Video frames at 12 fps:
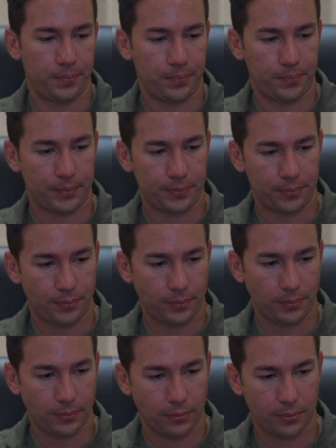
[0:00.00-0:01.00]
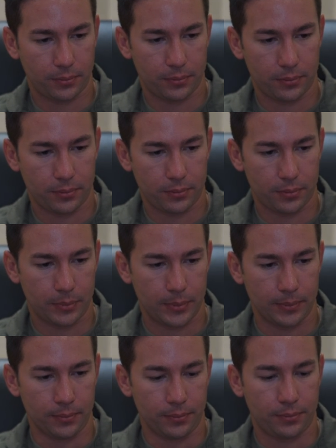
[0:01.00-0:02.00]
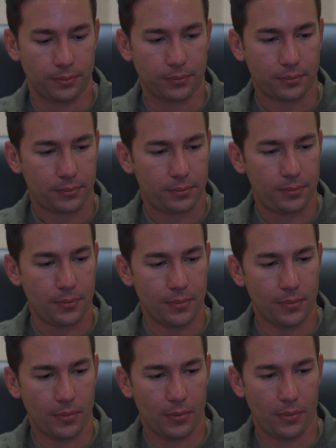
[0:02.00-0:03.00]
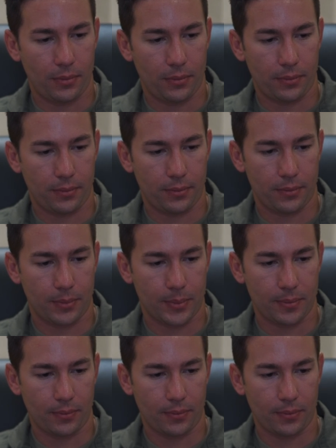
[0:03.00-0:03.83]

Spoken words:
No one is speaking in this clip.